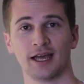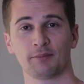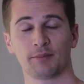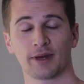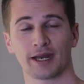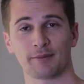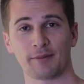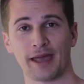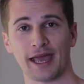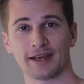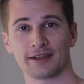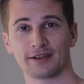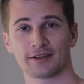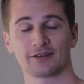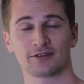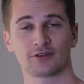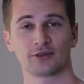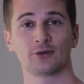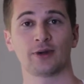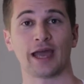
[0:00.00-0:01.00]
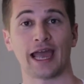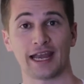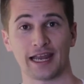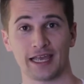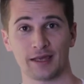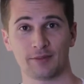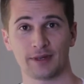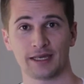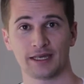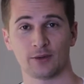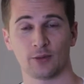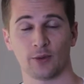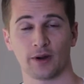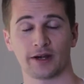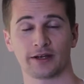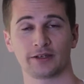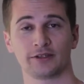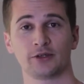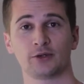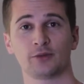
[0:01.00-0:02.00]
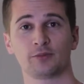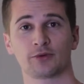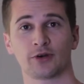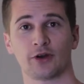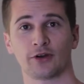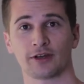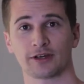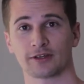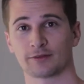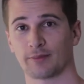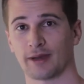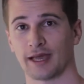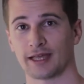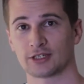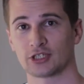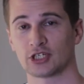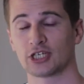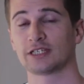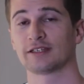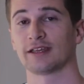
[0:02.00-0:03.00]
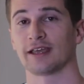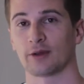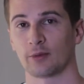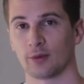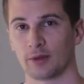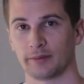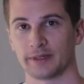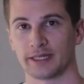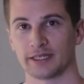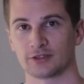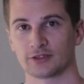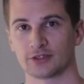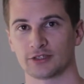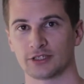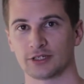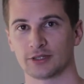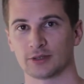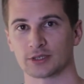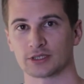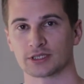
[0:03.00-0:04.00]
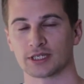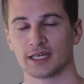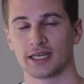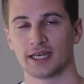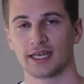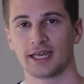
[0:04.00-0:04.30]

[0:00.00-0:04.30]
but I'm heading to NAB where a new product by G-Tech will be introduced.